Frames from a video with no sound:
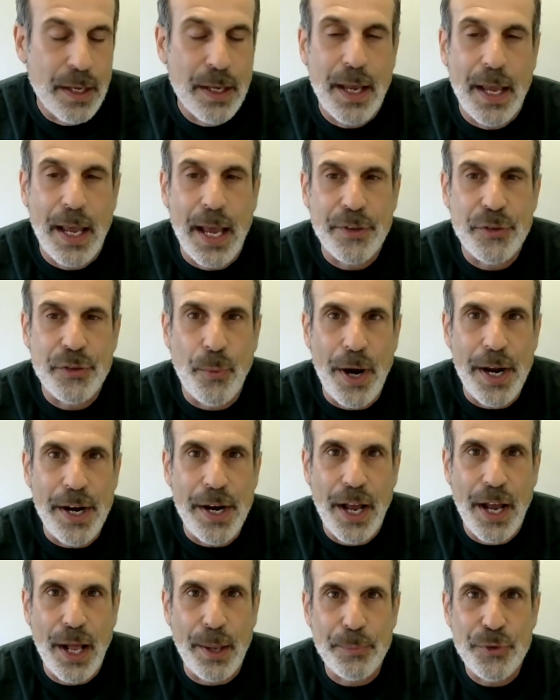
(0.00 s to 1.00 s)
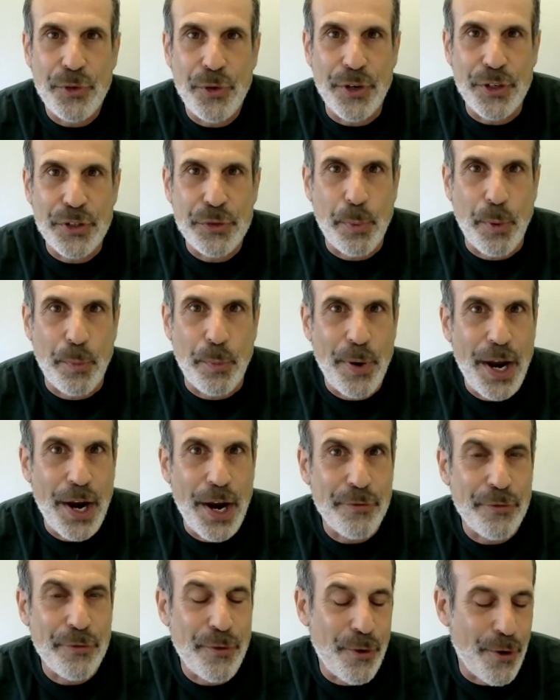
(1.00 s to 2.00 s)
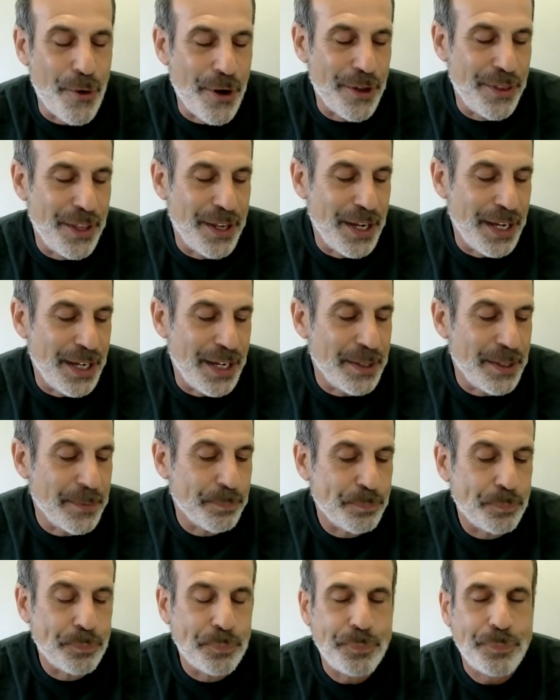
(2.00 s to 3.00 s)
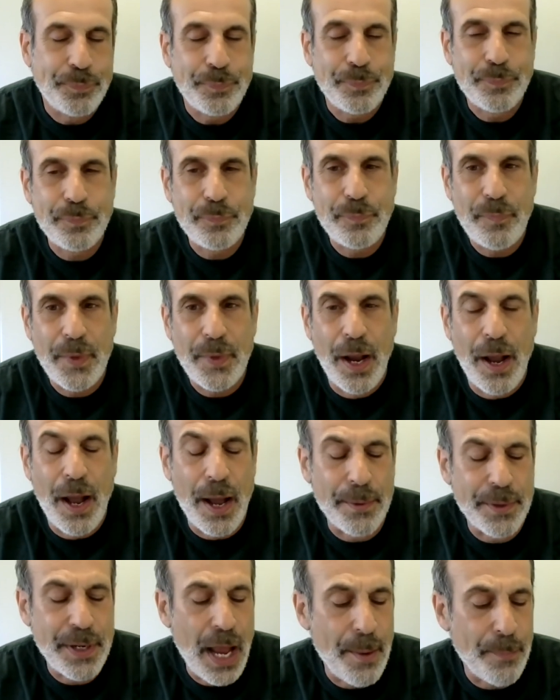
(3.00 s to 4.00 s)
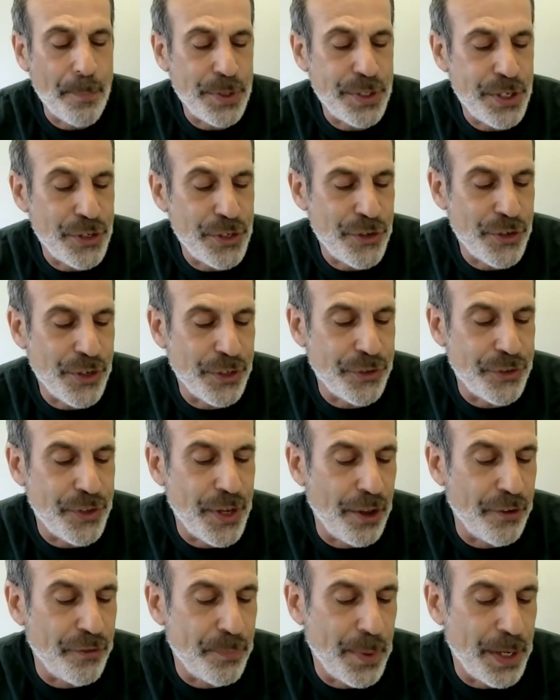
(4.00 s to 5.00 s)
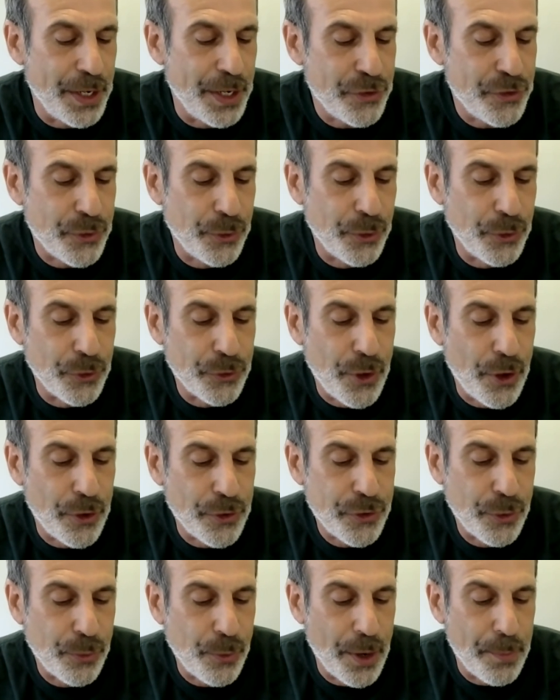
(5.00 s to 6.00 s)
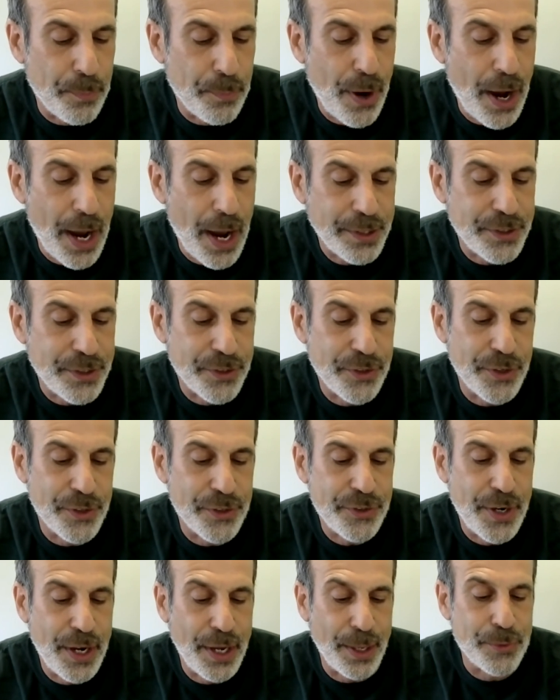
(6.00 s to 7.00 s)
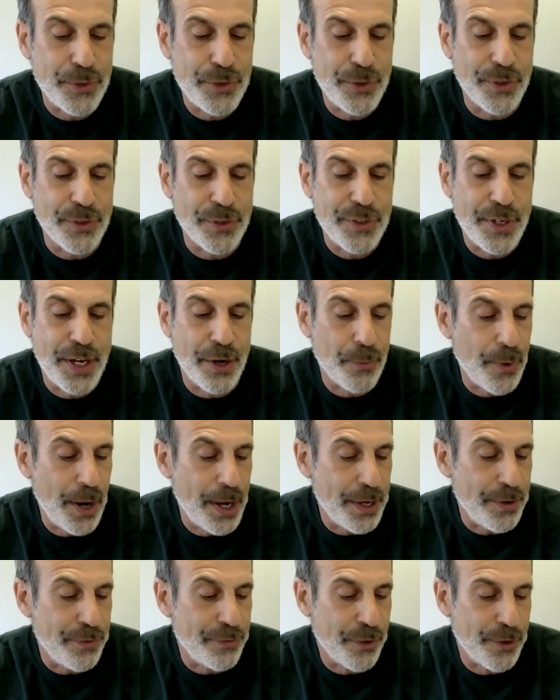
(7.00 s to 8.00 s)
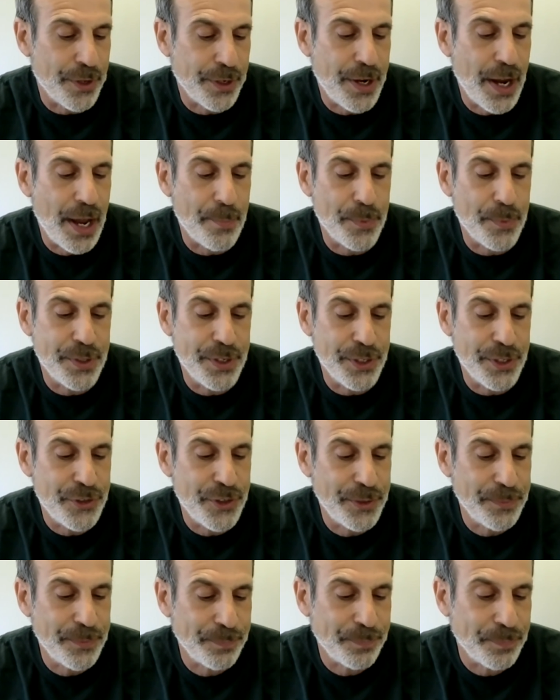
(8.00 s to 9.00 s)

As a way to help students prepare for the competition itself, many schools also run practices to help students get ready for the competition.